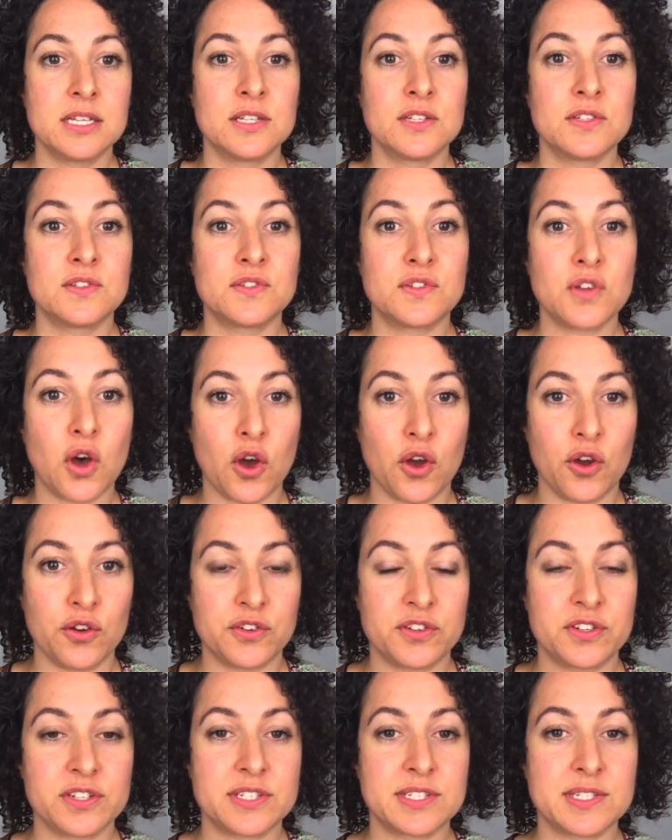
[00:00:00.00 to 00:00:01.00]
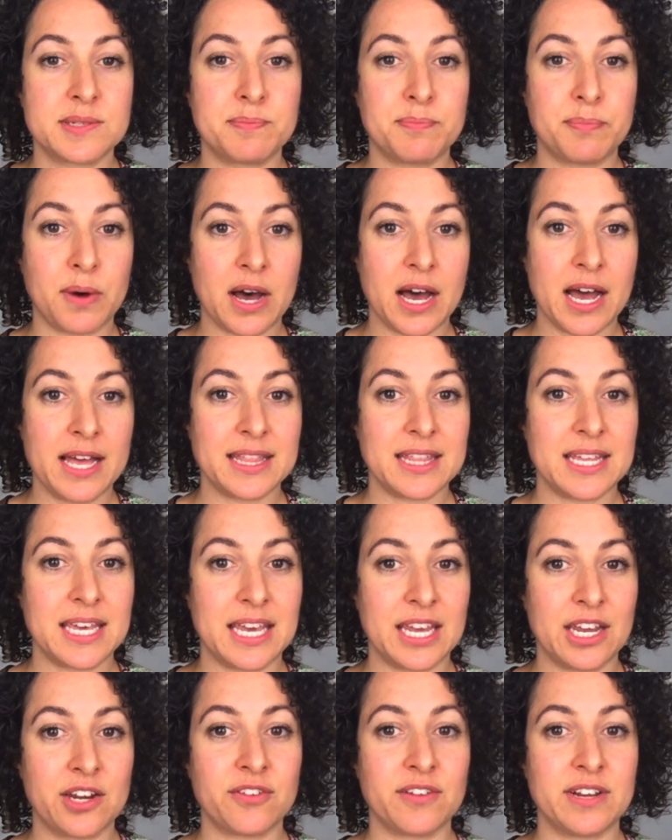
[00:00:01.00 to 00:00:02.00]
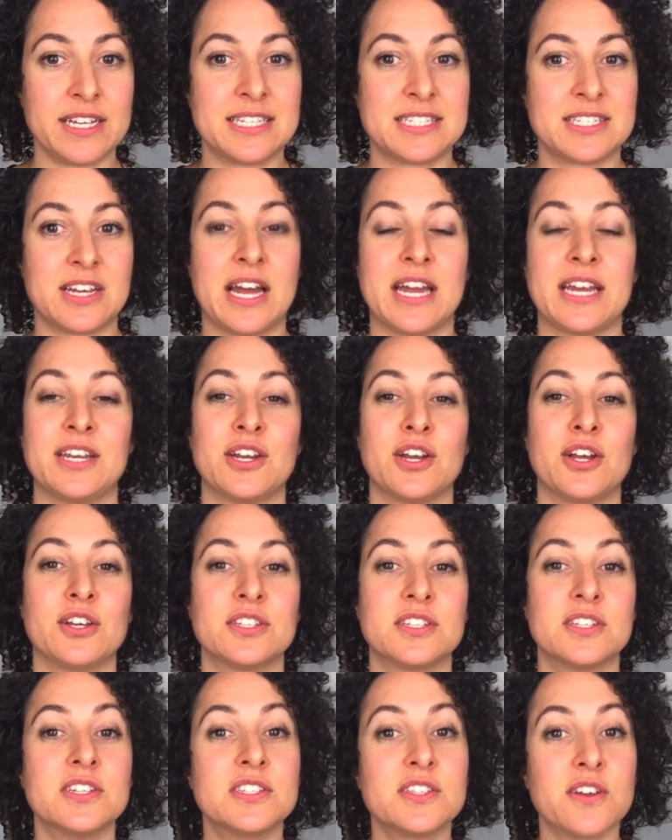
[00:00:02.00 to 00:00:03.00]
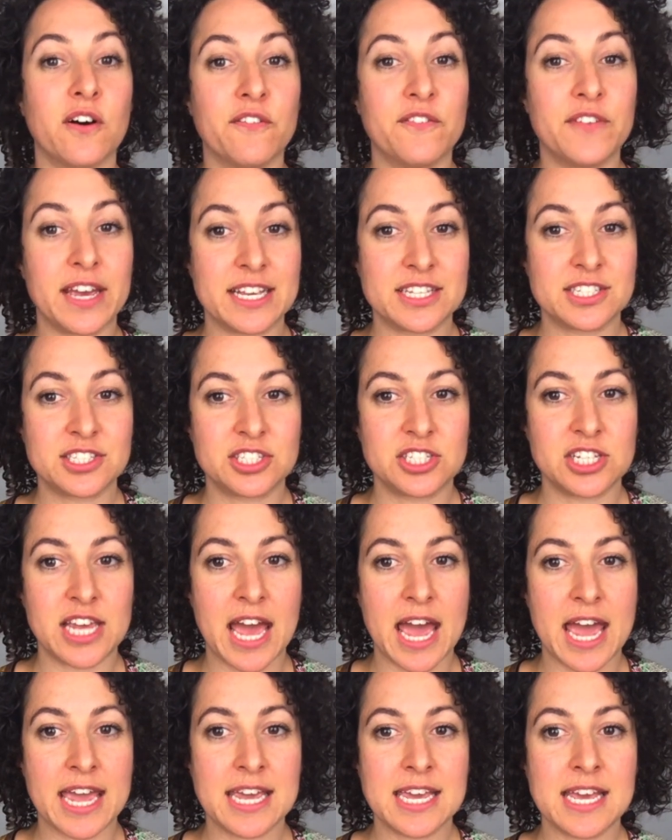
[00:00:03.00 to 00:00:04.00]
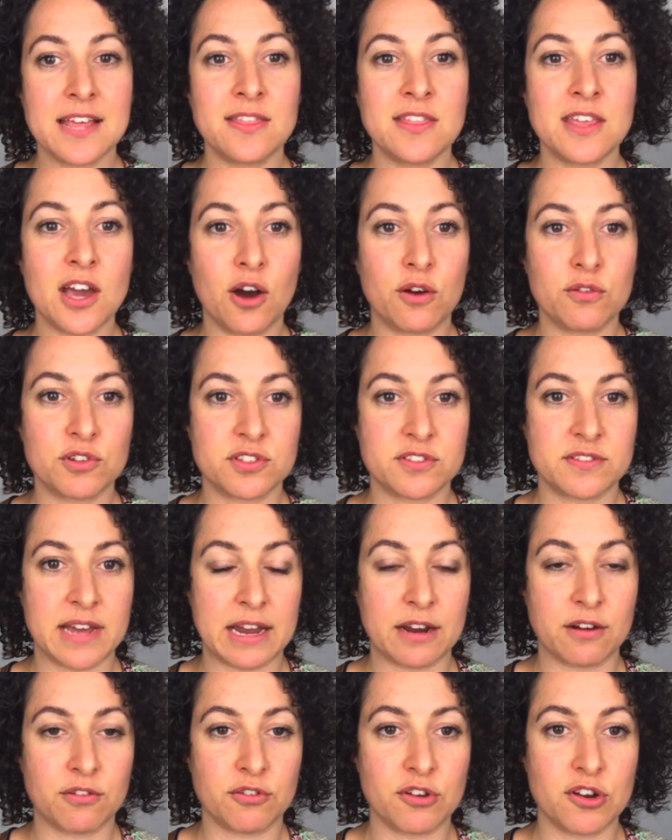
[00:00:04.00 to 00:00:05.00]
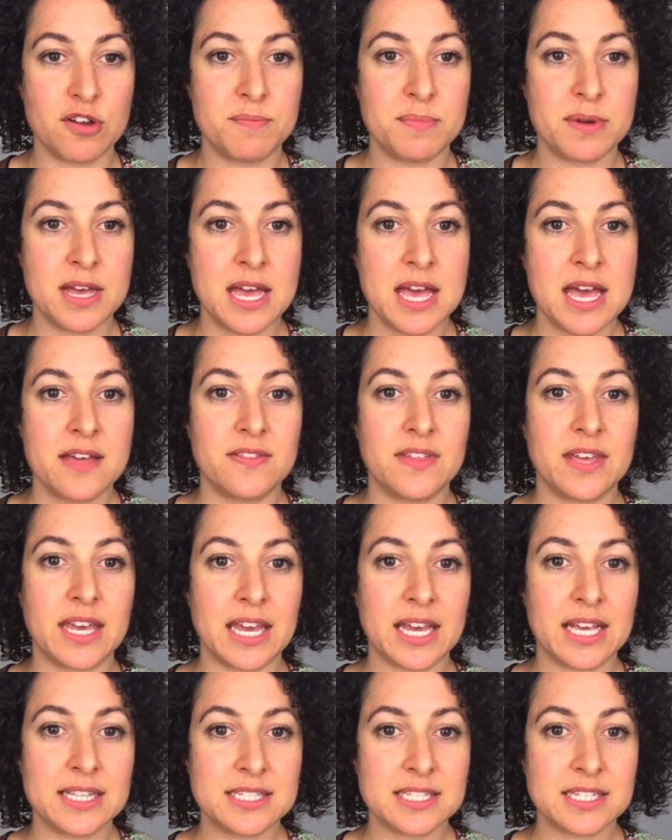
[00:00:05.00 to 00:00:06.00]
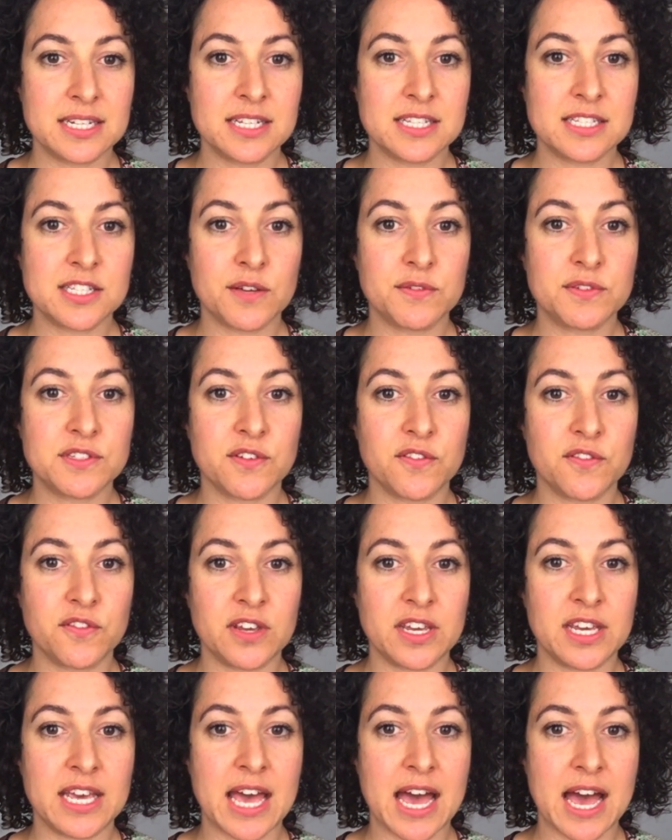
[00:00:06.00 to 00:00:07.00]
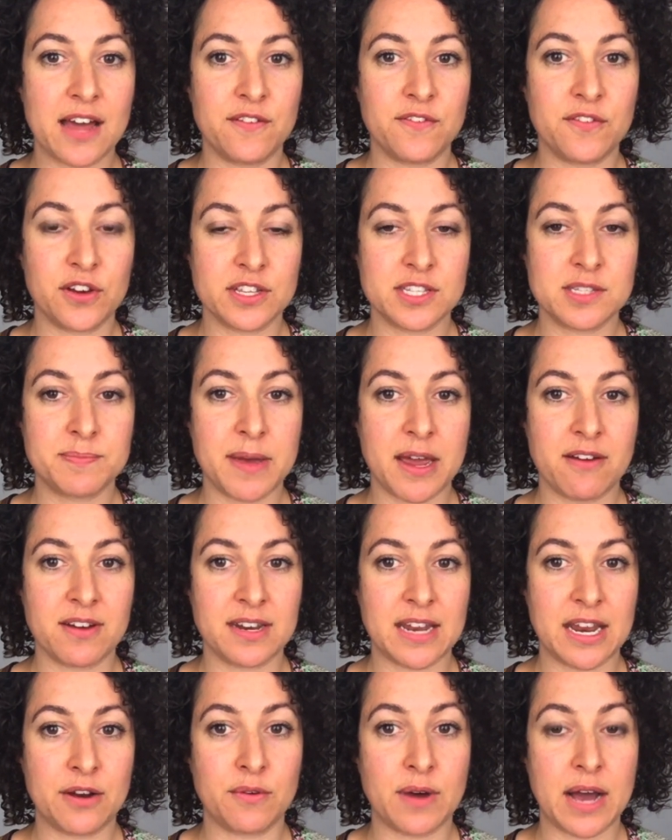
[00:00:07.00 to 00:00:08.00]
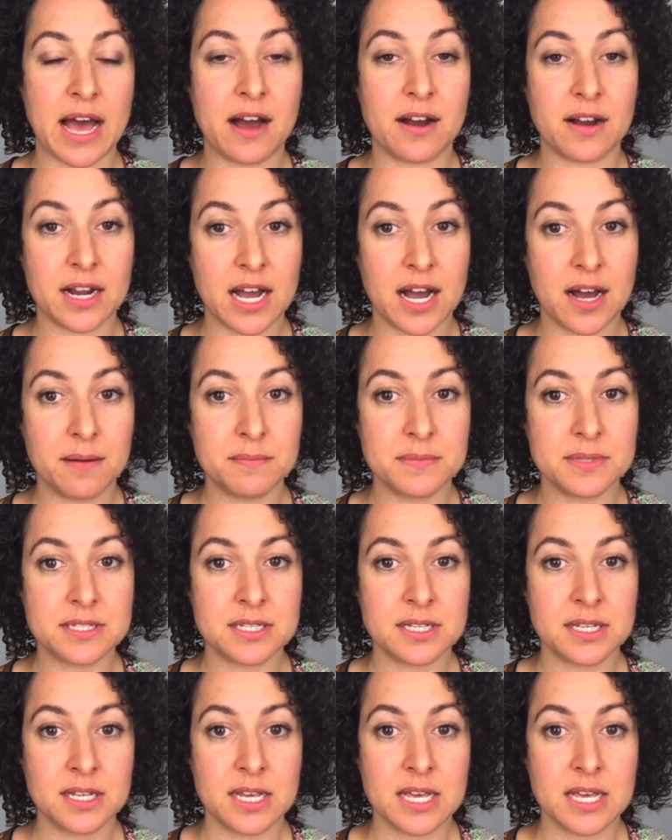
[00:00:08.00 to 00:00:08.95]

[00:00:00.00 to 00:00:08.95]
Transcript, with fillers: So, despite the increased diagnosis of SGA in the ultrasound group, the incidence of severe adverse perinatal outcomes